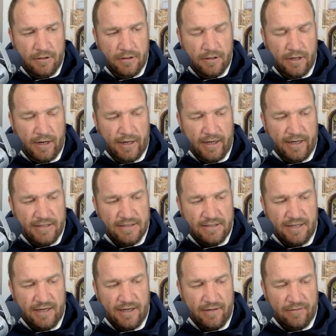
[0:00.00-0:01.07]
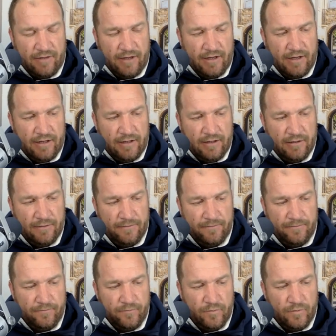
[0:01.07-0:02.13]
I guess they they
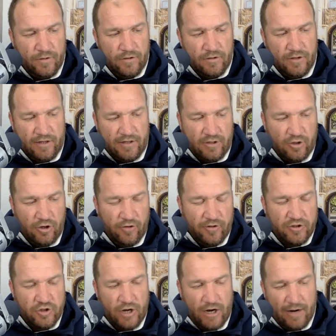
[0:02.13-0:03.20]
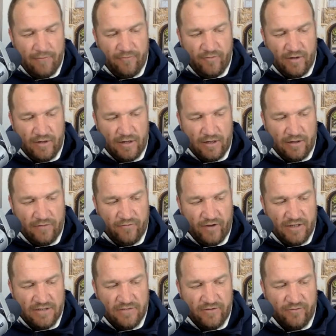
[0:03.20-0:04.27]
that you know the triumph in in the
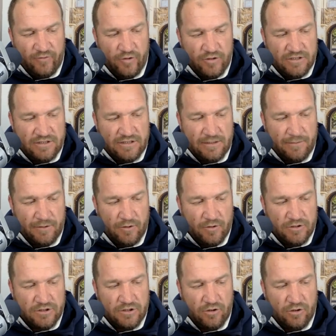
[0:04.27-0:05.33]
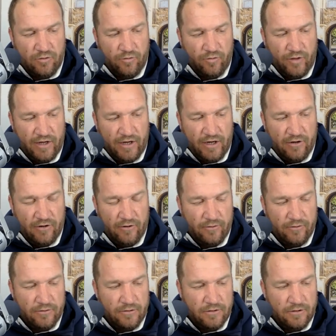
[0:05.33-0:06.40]
face of adversity, but also
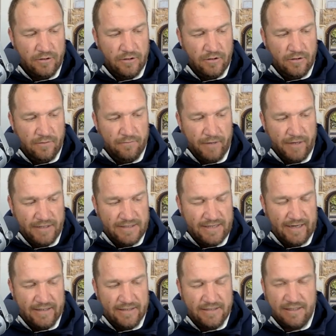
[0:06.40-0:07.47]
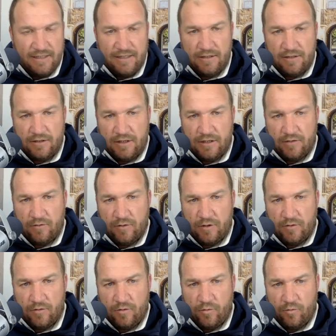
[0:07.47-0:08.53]
their mentality in in
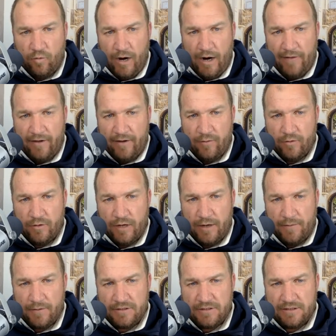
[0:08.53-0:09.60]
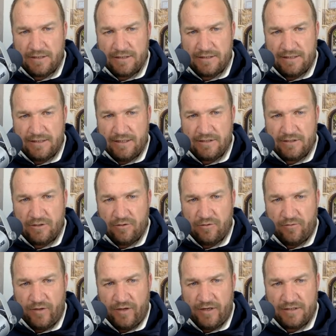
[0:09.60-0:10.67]
in, in why they were able to succeed at certain
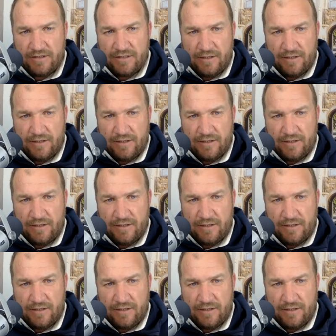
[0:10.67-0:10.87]
things.